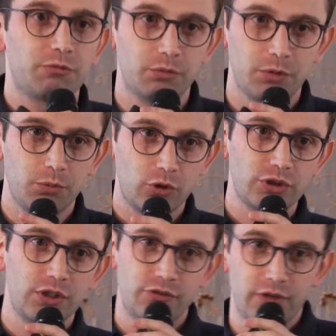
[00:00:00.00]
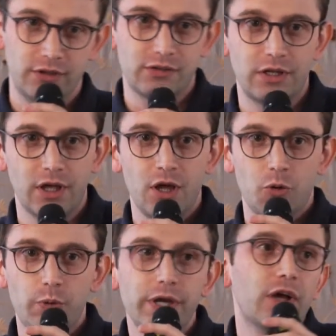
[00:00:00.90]
from the blockchain things, and
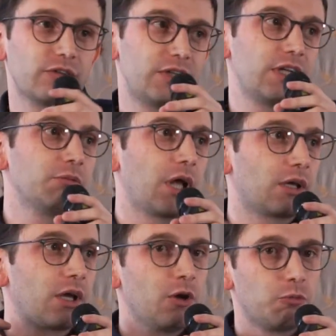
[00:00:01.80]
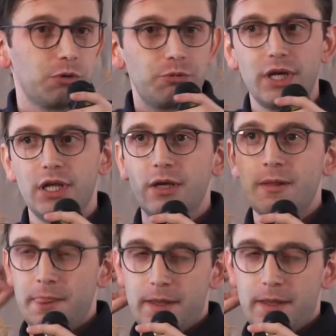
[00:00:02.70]
we as a team we really,